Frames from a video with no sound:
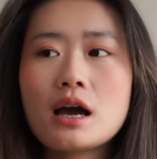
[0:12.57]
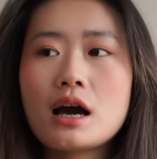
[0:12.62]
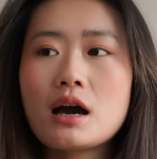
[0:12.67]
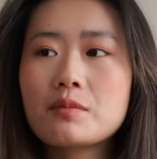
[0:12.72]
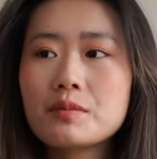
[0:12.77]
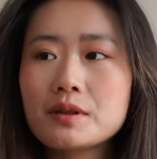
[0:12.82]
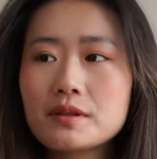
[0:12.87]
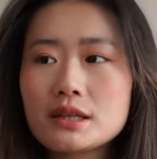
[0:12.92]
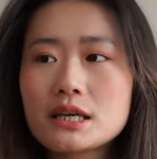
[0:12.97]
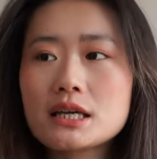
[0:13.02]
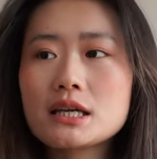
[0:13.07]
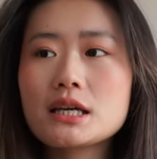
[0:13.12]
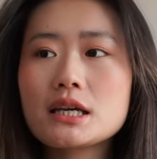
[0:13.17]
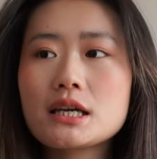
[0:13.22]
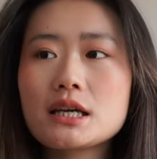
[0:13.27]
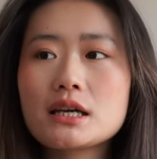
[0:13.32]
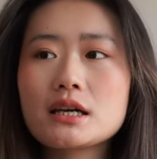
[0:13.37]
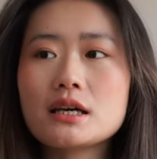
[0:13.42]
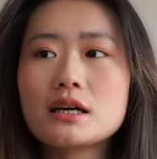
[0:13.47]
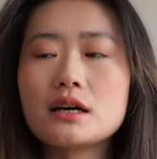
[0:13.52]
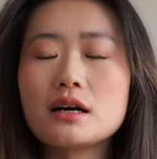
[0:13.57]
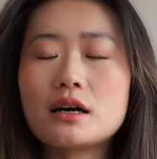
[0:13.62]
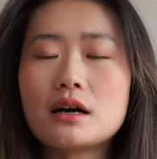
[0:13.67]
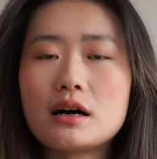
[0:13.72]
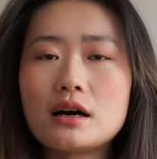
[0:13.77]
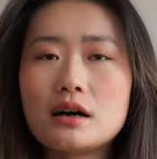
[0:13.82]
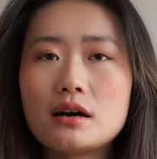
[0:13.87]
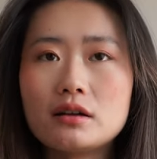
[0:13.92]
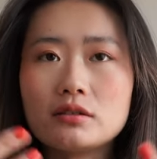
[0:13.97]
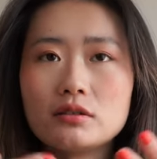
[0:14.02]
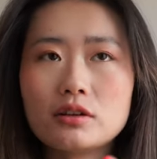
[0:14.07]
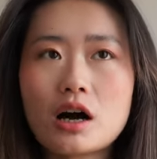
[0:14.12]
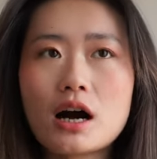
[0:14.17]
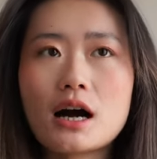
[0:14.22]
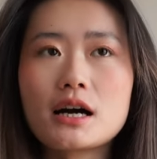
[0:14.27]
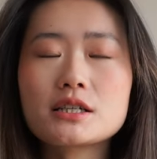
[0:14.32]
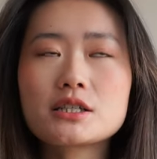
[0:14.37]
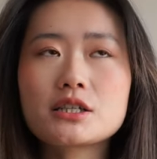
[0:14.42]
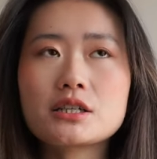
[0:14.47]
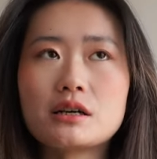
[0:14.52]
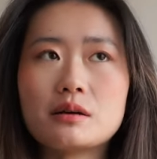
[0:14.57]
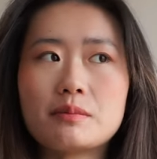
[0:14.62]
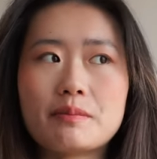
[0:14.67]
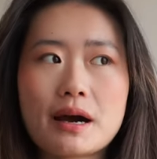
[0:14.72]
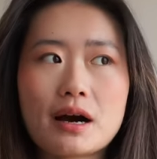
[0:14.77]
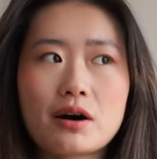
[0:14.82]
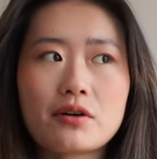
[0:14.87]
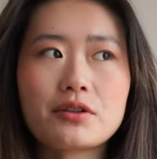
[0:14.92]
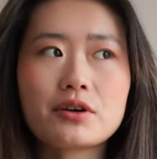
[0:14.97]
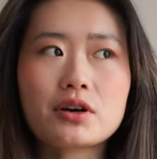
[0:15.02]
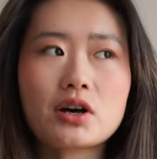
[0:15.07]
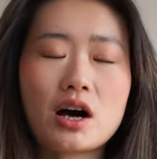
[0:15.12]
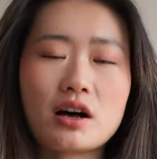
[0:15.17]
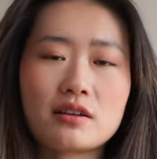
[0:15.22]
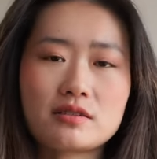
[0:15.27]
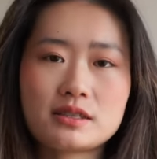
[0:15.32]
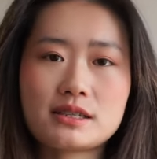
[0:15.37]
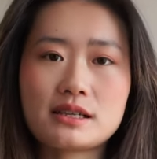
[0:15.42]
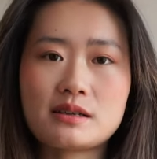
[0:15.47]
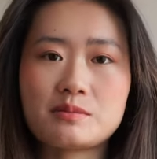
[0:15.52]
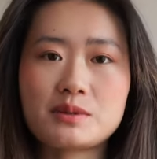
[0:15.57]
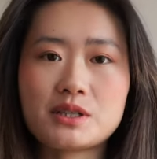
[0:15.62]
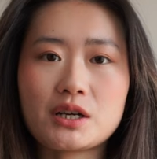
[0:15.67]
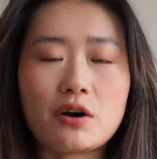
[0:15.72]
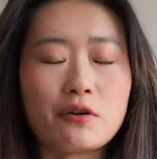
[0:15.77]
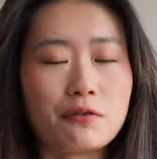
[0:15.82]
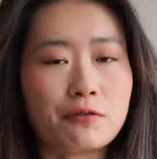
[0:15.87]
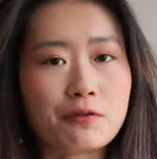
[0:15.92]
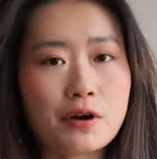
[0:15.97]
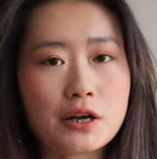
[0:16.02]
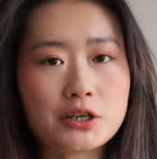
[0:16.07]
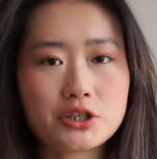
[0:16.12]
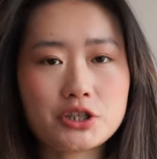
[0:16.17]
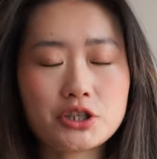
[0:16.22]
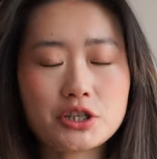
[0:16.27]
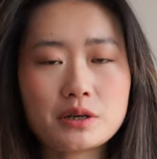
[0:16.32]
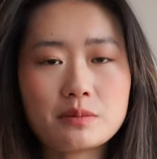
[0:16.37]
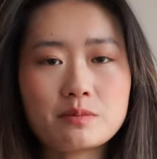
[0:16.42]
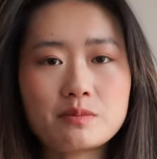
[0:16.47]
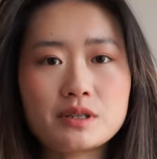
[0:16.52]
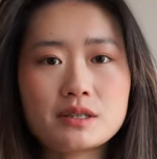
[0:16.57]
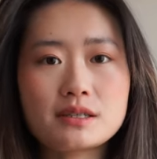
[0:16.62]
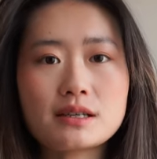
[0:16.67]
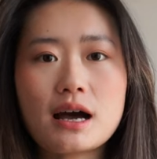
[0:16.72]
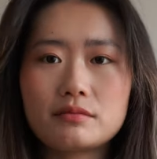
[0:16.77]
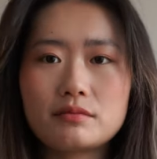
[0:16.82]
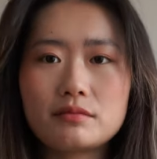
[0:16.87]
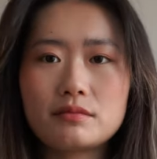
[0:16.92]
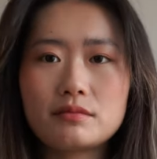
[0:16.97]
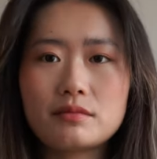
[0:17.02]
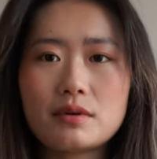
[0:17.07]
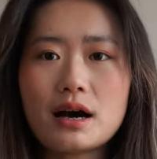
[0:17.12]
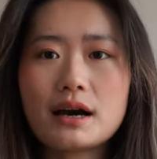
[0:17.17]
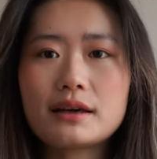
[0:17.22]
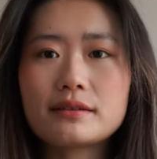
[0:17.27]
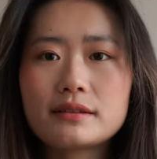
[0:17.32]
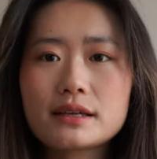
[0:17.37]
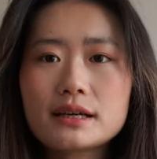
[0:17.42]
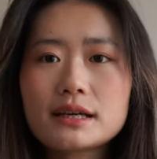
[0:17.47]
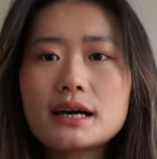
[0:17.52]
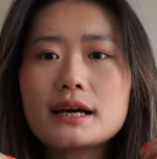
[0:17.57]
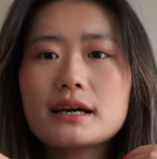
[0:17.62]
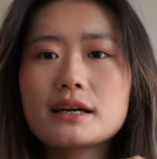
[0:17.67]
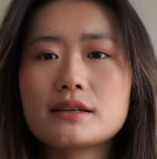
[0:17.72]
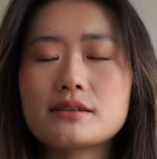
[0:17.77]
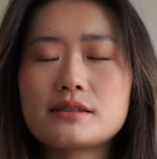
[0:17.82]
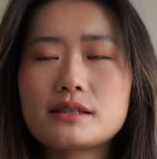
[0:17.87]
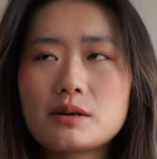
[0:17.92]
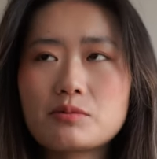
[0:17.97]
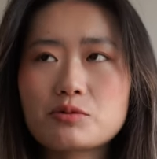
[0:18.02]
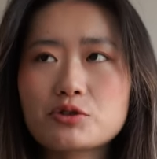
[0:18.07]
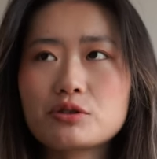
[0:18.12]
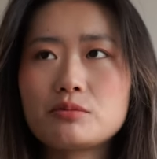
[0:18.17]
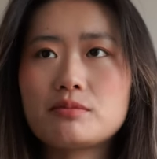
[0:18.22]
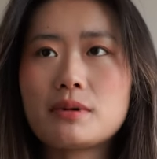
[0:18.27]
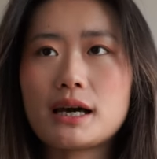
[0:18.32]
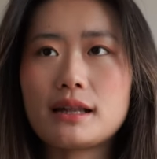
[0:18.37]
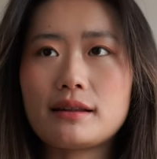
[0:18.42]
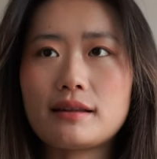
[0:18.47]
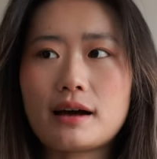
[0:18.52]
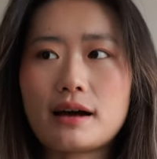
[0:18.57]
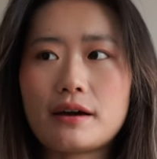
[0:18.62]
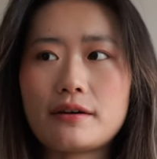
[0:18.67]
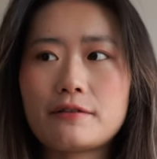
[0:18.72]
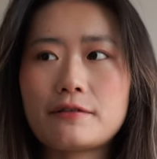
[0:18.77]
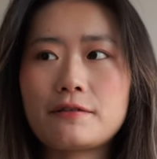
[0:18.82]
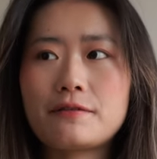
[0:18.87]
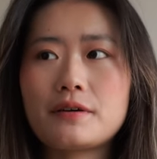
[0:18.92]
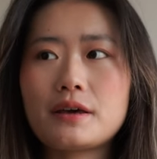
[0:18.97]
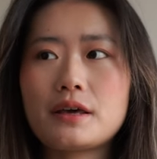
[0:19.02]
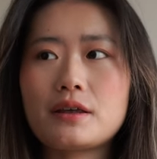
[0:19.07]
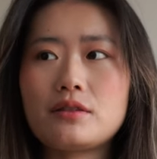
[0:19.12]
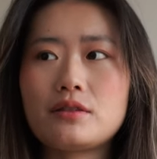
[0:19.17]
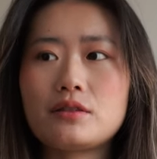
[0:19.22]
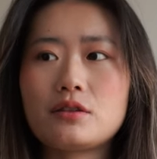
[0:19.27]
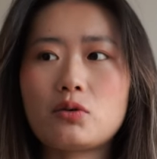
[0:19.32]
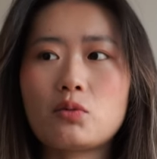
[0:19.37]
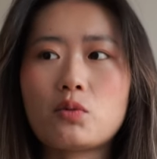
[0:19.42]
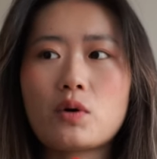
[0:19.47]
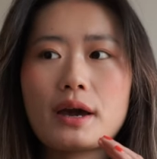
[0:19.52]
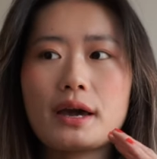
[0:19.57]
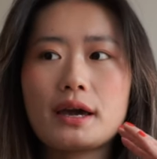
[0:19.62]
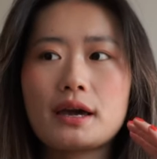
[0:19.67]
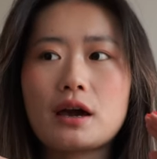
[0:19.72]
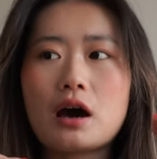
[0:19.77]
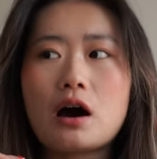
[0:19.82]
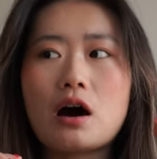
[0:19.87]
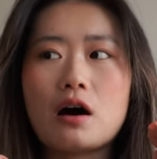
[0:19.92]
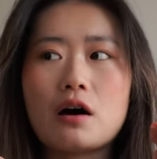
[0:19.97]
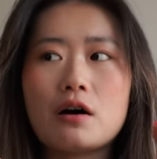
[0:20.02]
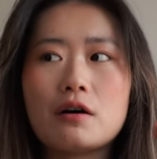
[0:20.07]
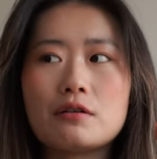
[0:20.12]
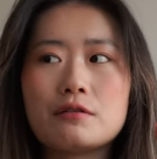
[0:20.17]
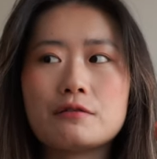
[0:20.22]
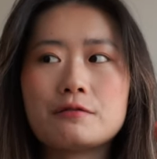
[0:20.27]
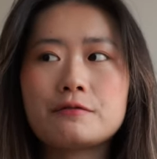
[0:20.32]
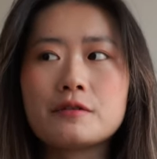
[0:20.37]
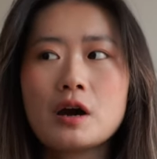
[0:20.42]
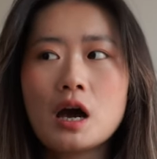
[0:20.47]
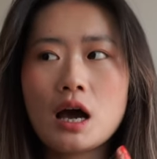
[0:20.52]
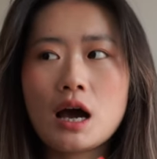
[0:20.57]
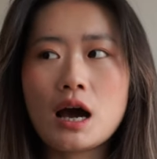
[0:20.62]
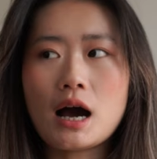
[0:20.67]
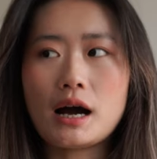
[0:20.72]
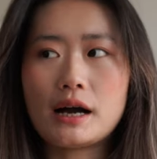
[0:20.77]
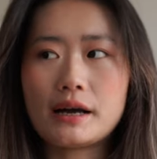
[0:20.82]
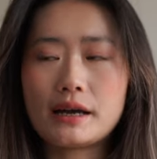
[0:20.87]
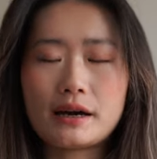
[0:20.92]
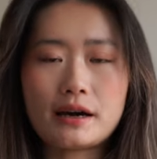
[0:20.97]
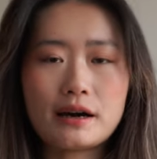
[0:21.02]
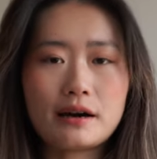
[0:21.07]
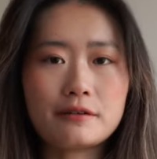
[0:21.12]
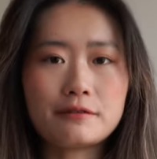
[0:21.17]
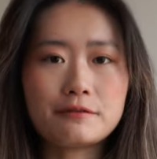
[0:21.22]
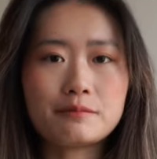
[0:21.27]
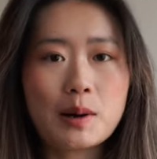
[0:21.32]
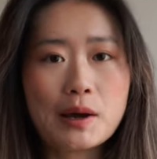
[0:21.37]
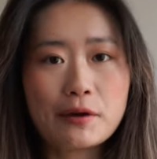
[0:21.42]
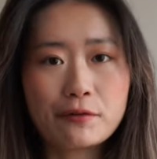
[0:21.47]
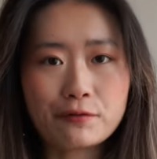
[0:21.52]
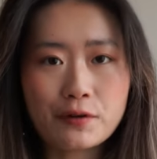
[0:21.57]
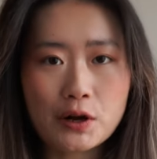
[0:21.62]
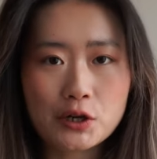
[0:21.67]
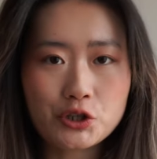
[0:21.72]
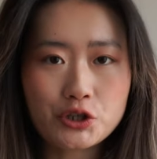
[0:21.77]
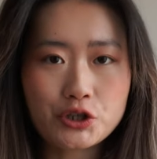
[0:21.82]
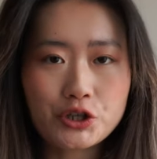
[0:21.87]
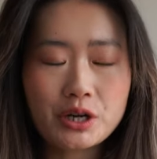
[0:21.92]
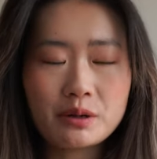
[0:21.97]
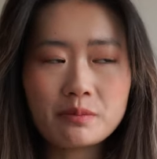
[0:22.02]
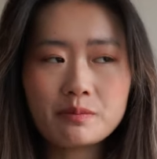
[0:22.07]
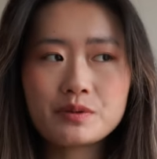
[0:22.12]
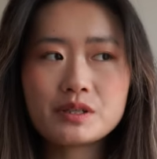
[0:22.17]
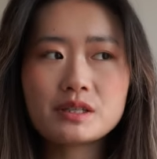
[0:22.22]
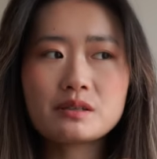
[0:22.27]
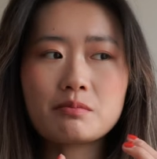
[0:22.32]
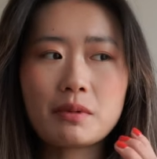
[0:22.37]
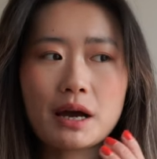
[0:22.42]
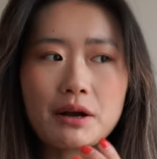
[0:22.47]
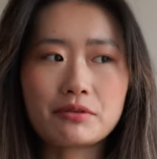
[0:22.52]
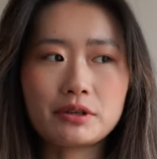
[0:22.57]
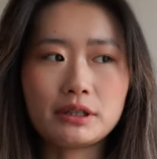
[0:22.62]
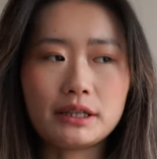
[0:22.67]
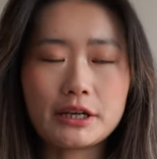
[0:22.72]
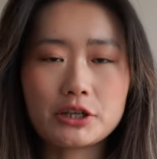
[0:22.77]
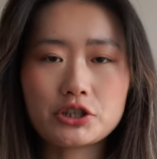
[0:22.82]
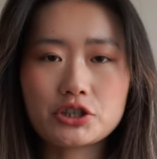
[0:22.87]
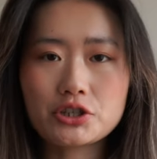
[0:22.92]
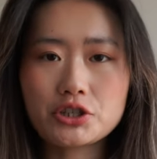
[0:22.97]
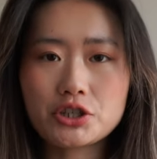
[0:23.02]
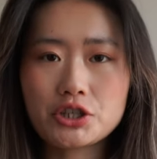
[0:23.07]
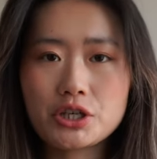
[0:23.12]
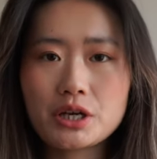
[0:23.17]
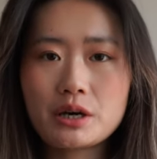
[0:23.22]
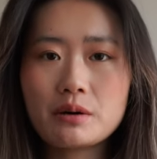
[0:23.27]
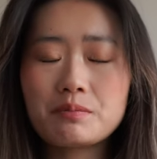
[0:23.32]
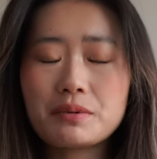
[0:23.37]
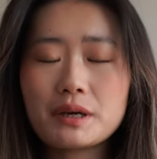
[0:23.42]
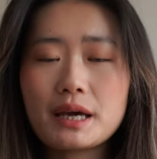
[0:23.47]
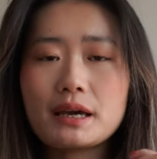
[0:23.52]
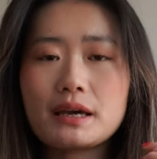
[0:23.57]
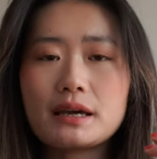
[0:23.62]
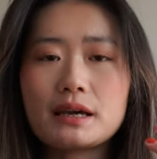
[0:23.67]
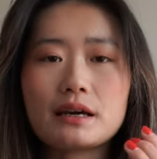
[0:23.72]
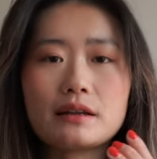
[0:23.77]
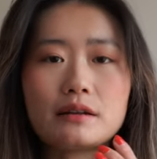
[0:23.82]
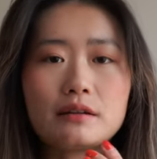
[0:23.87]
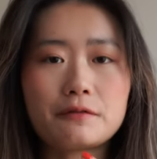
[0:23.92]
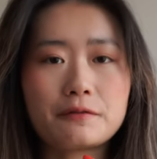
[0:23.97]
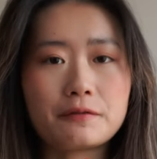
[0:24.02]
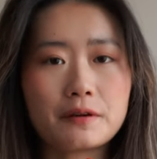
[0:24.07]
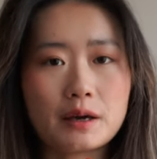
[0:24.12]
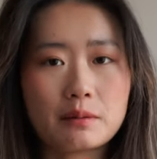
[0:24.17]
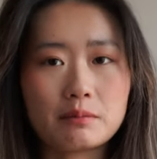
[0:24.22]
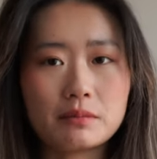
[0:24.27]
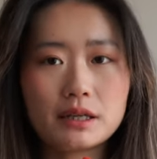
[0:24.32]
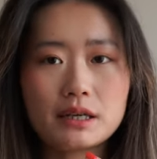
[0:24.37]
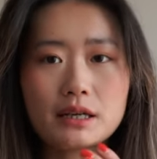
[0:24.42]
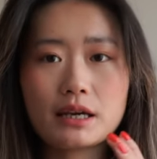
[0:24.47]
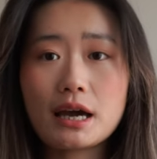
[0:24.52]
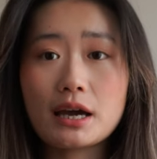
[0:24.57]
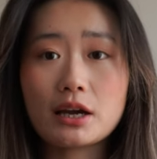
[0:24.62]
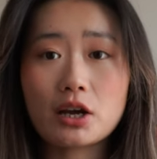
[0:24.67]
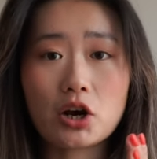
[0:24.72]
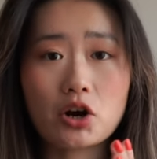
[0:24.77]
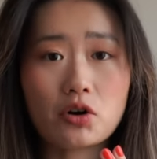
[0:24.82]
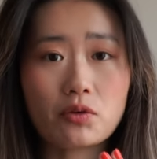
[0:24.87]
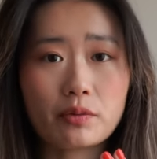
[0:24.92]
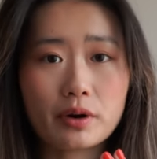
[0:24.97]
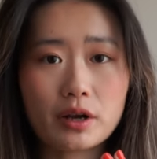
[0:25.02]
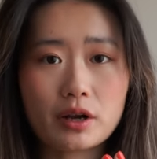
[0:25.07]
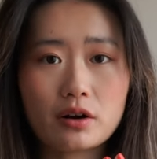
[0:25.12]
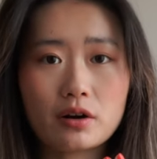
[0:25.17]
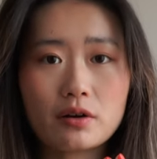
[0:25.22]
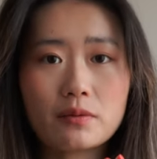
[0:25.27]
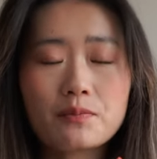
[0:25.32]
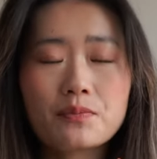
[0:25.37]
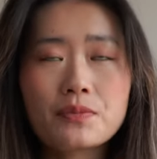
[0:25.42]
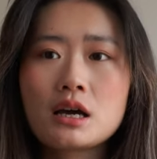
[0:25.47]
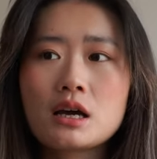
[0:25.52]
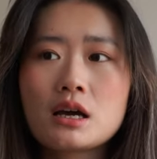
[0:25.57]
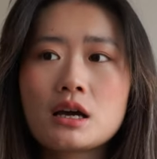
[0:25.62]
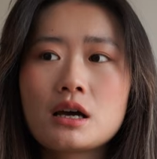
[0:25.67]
I've been thinking a lot about the concept of friendships. I think I conceptualize my life in the way of I have my friendships, my relationship, and family and career.